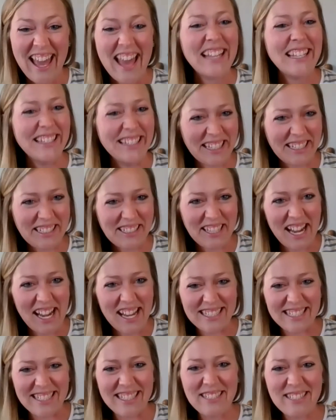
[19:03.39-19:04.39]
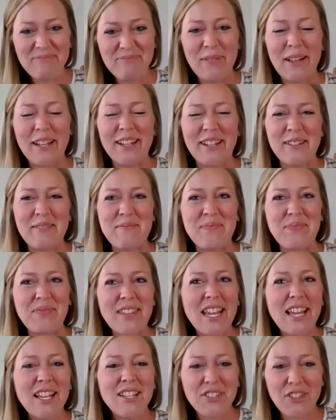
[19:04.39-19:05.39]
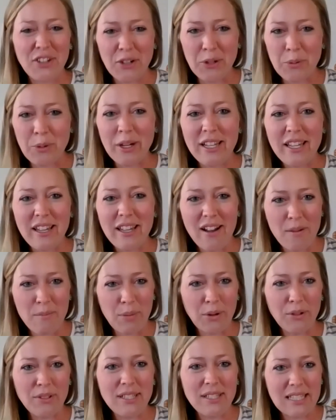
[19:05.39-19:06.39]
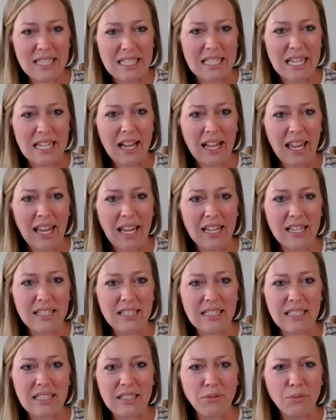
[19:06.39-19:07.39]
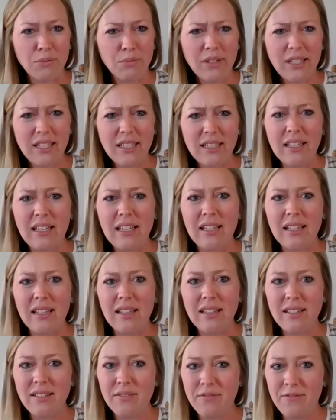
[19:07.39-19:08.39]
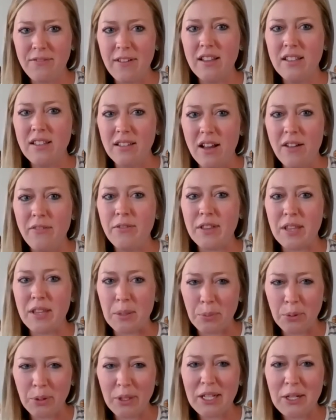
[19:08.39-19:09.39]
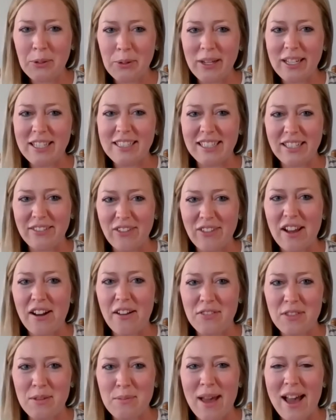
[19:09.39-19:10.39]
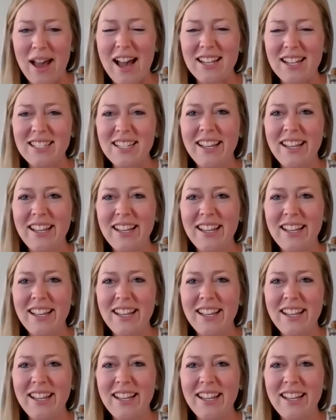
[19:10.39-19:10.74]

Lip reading: Luckily I didn't, but started working on boats as a deckhand and really fell in love with it pretty quickly right off the bat.